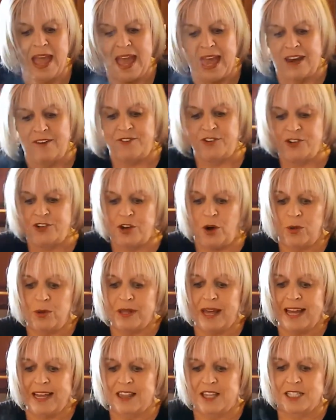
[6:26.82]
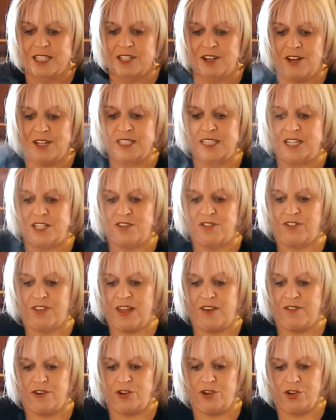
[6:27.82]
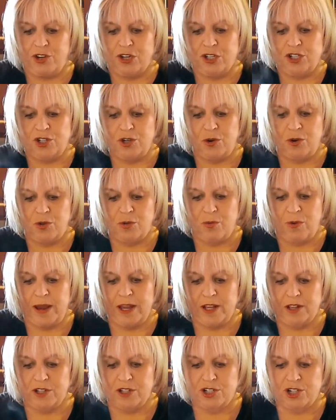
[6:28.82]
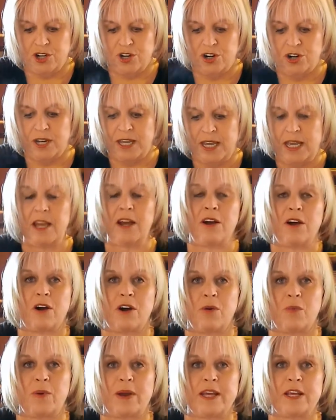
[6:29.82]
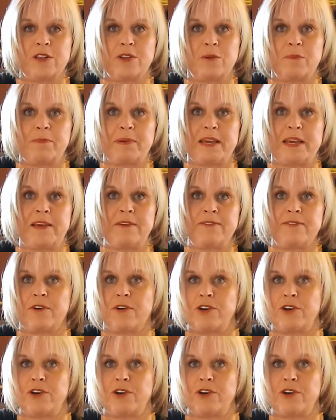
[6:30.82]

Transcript: And if you don't like the sausage flavor, you could do it with regular turkey or regular beef,